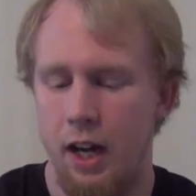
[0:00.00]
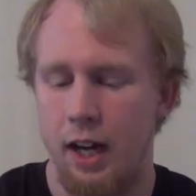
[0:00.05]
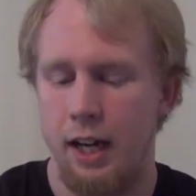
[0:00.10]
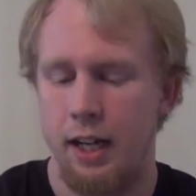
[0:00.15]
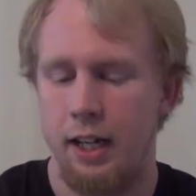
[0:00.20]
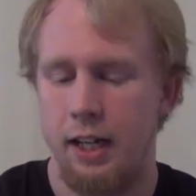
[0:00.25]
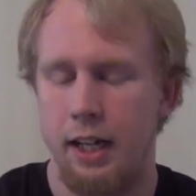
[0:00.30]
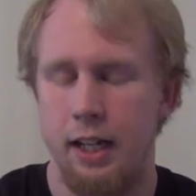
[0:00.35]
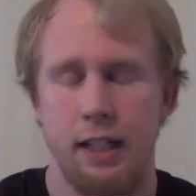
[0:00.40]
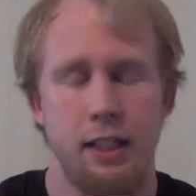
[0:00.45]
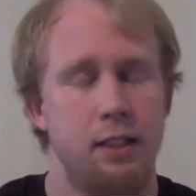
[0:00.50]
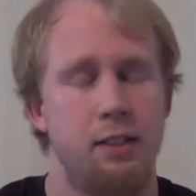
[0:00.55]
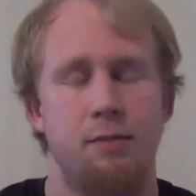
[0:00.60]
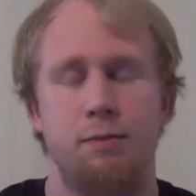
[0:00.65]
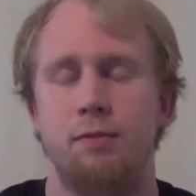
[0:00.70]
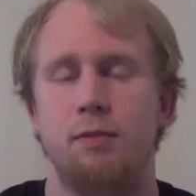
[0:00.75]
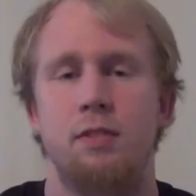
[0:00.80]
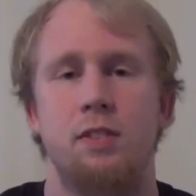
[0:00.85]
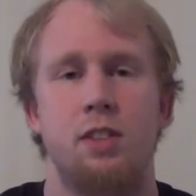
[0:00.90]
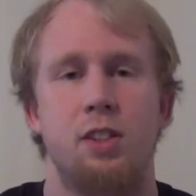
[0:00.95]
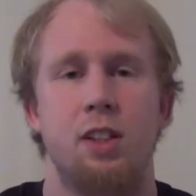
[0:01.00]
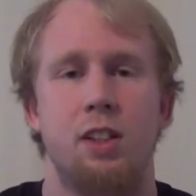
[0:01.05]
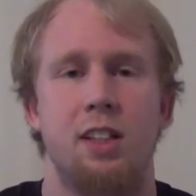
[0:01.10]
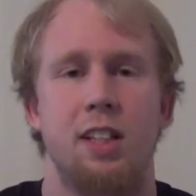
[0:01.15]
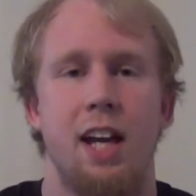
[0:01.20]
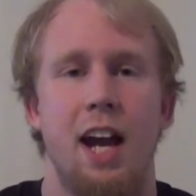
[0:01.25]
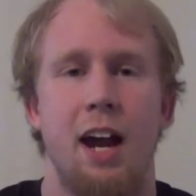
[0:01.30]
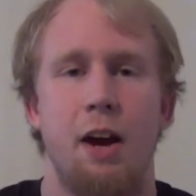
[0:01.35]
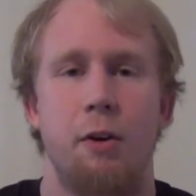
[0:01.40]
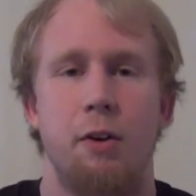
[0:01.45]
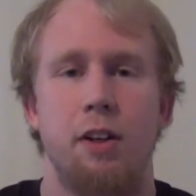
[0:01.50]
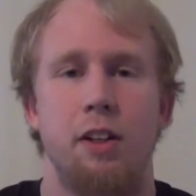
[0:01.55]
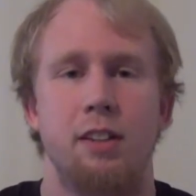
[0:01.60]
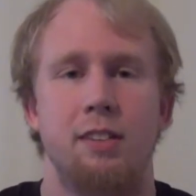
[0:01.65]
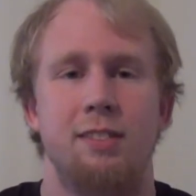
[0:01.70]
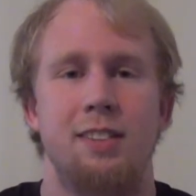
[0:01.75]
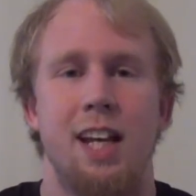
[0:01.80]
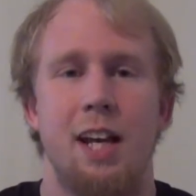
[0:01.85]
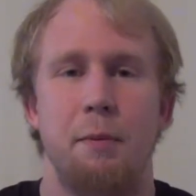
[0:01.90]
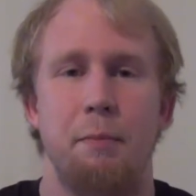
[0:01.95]
I took the hour
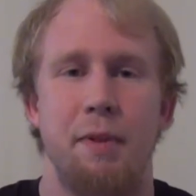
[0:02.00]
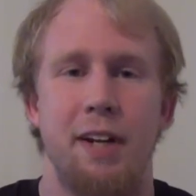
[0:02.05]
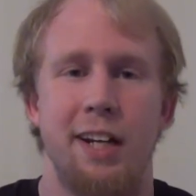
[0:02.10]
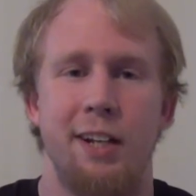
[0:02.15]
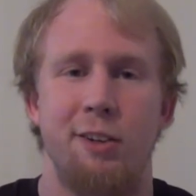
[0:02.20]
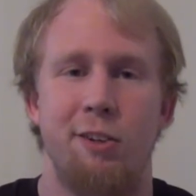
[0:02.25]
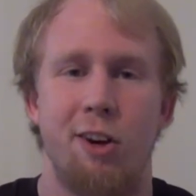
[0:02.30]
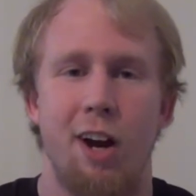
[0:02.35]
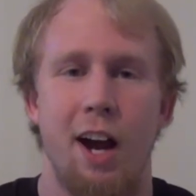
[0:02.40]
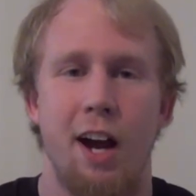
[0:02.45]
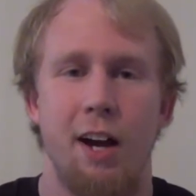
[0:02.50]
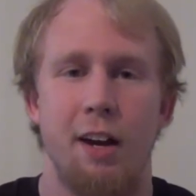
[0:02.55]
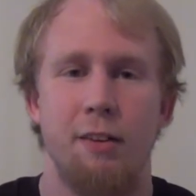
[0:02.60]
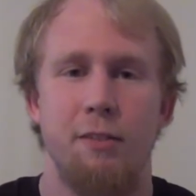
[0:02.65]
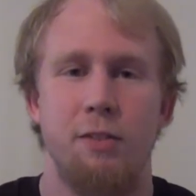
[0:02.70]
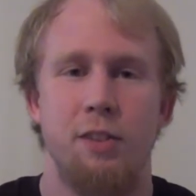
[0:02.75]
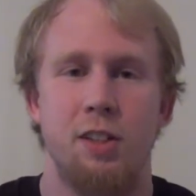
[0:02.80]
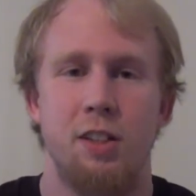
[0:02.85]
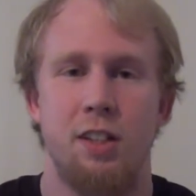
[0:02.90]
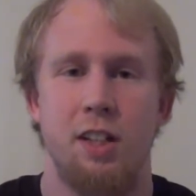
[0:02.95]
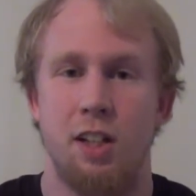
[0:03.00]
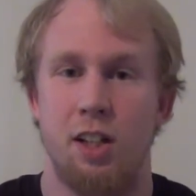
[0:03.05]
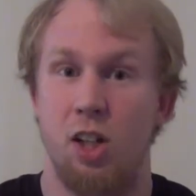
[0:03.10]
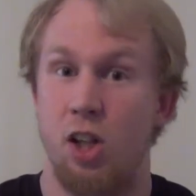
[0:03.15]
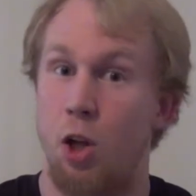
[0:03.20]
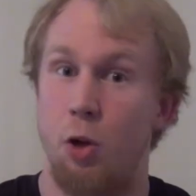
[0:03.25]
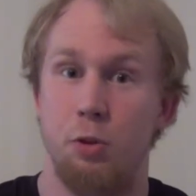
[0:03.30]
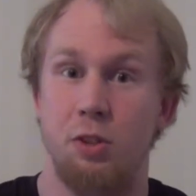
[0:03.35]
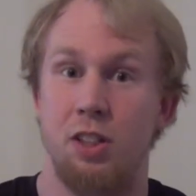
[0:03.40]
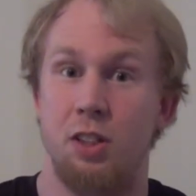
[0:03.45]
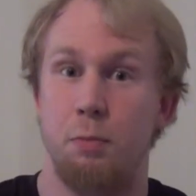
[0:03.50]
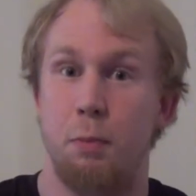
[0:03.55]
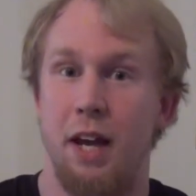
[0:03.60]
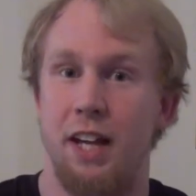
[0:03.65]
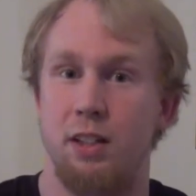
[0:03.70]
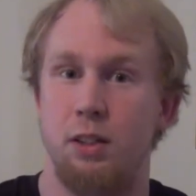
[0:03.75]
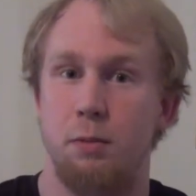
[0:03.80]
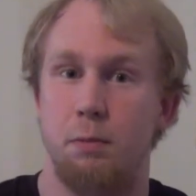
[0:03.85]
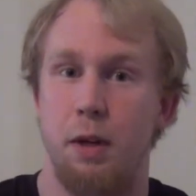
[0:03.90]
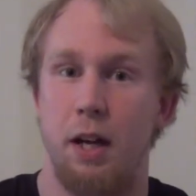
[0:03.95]
and 10-minute drive to the closest
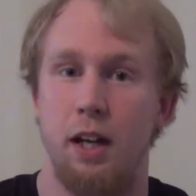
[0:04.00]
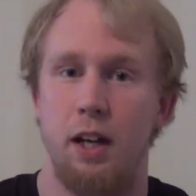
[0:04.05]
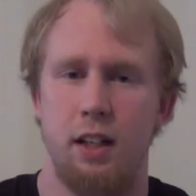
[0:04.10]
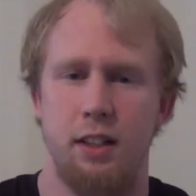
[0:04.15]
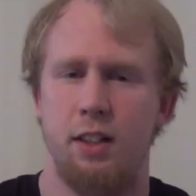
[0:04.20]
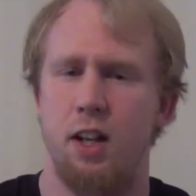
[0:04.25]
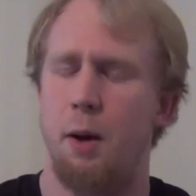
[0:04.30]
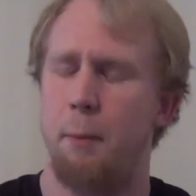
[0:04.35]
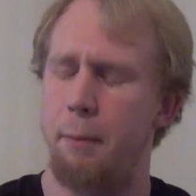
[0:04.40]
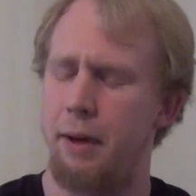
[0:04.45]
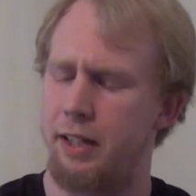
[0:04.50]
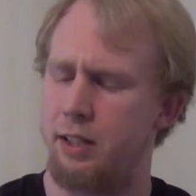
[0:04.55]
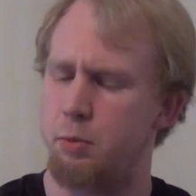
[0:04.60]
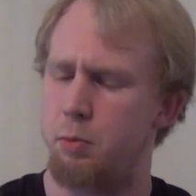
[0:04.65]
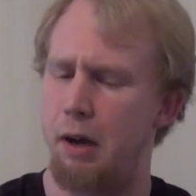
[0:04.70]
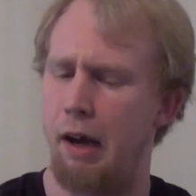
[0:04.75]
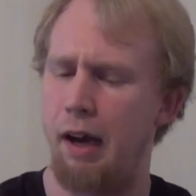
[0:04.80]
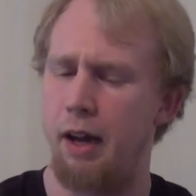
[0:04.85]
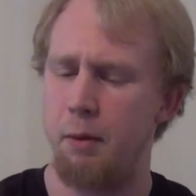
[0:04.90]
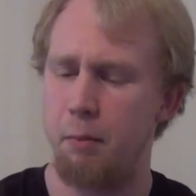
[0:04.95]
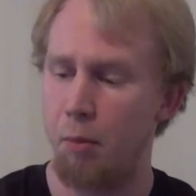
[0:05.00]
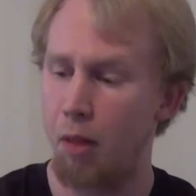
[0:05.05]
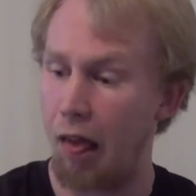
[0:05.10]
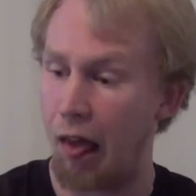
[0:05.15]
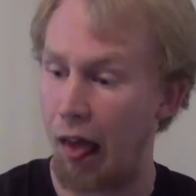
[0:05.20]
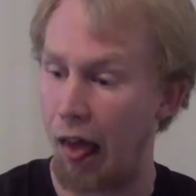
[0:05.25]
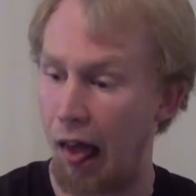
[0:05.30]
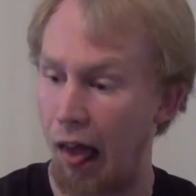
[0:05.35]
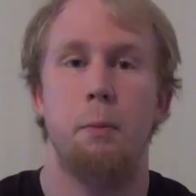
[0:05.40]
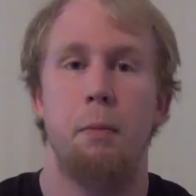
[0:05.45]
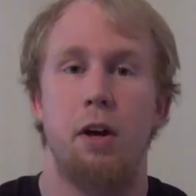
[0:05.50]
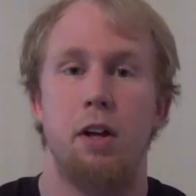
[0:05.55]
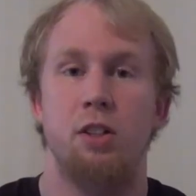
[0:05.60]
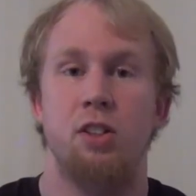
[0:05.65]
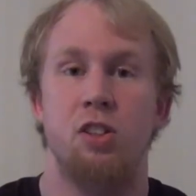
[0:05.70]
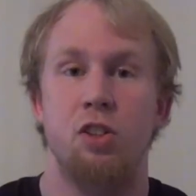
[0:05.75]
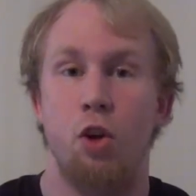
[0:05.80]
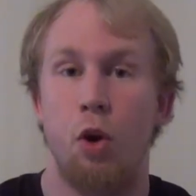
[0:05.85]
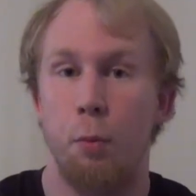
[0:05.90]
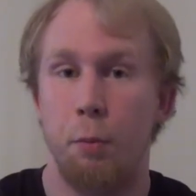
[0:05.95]

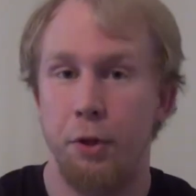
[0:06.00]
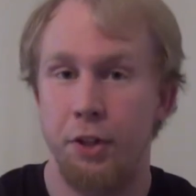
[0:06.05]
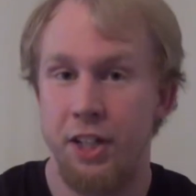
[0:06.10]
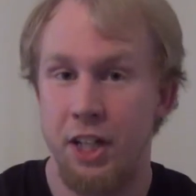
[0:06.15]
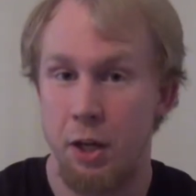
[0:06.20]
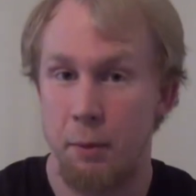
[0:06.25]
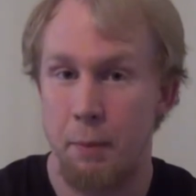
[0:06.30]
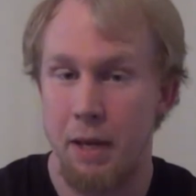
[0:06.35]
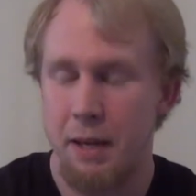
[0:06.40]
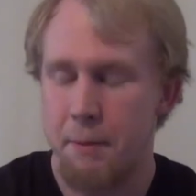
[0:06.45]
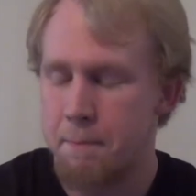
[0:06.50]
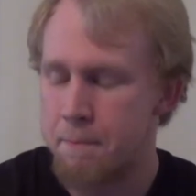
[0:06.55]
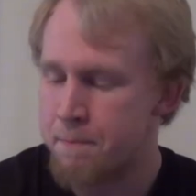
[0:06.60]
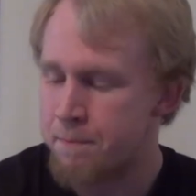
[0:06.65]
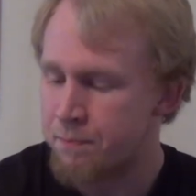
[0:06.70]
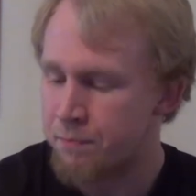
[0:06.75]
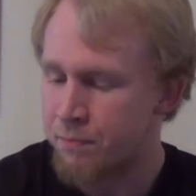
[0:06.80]
Barnes & Noble near me.